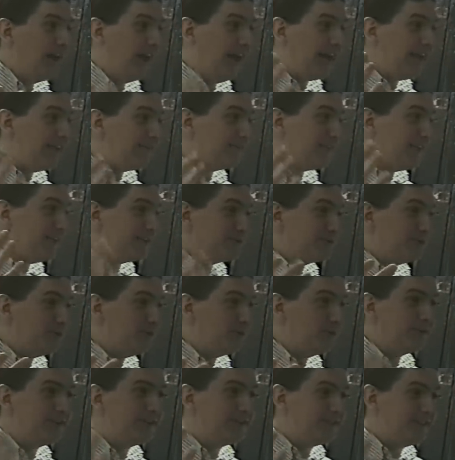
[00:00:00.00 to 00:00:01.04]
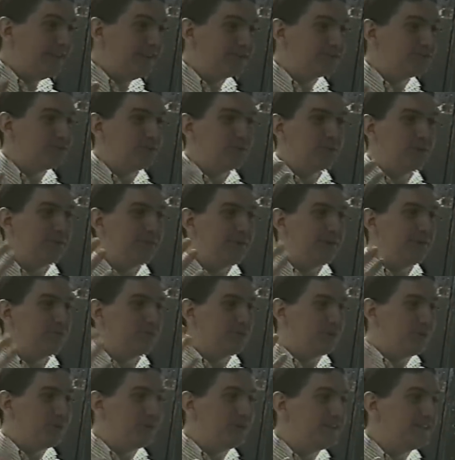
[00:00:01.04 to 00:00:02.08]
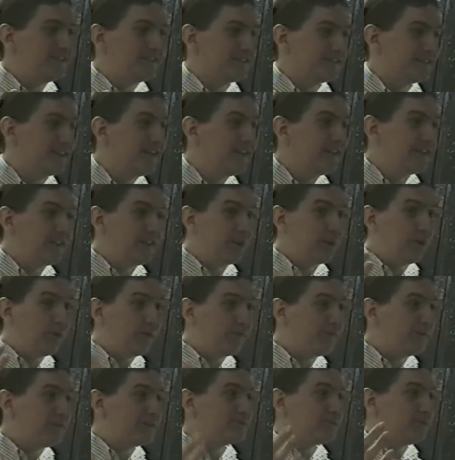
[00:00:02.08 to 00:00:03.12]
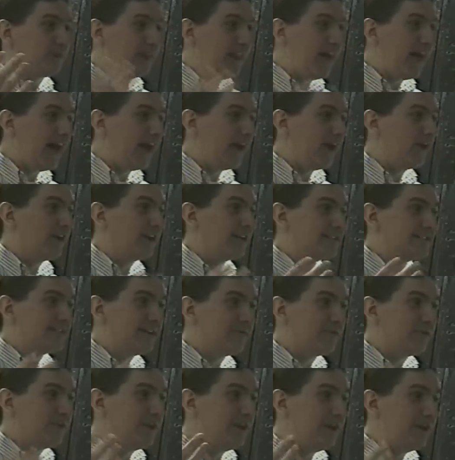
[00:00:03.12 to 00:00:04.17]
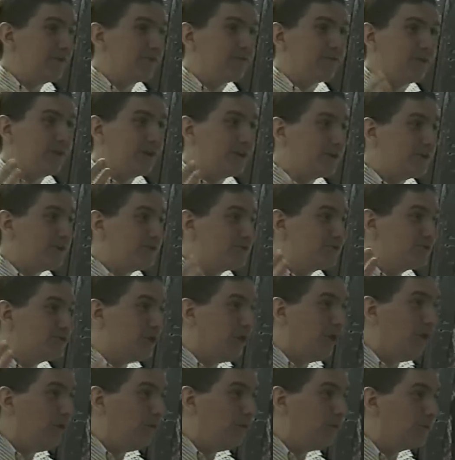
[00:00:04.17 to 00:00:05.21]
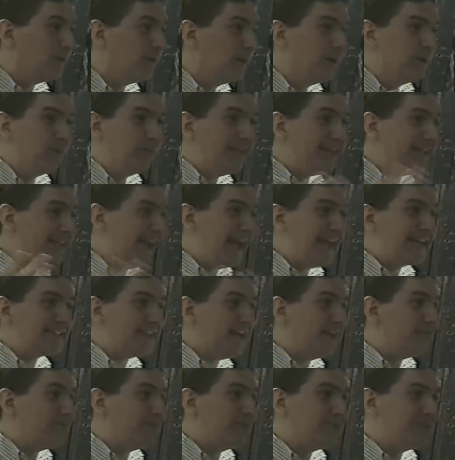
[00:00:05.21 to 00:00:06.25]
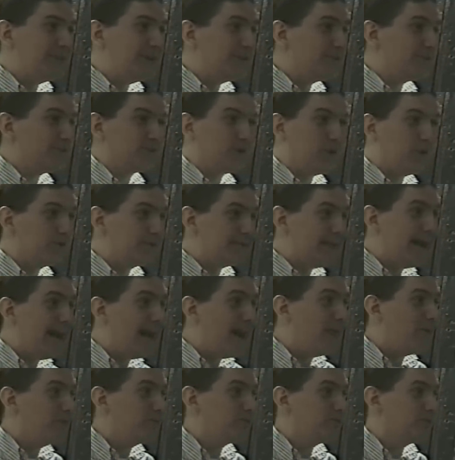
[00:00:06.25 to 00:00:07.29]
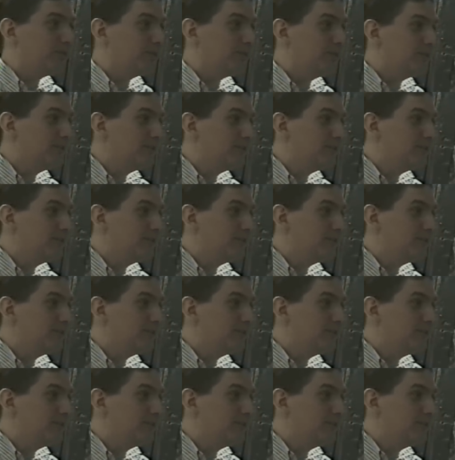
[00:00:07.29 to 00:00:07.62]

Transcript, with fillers: And if they do, the theater will be ruined! The orphans rely on us every year for a good show. We can't have the theater go down.